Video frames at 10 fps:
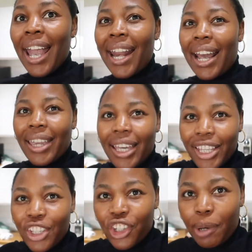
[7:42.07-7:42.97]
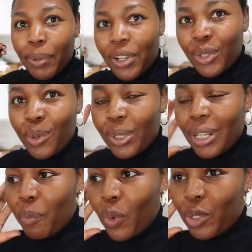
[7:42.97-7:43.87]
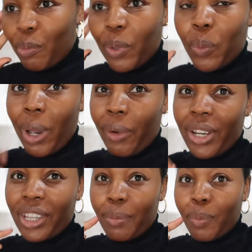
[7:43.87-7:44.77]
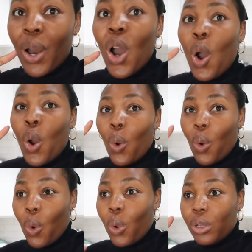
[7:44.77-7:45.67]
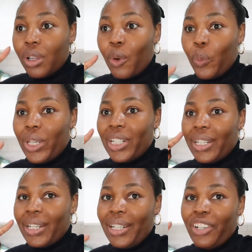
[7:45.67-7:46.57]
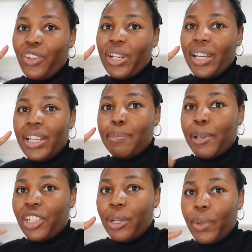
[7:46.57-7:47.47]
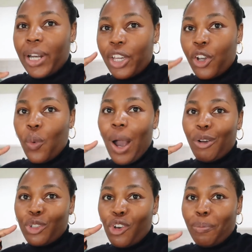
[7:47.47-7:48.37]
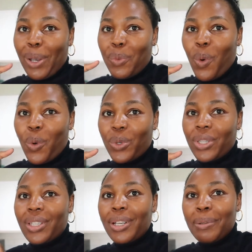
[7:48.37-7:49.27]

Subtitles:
And I think this jumper and socks, I'm going to be wearing them all winter, literally, especially when I go out on my walks.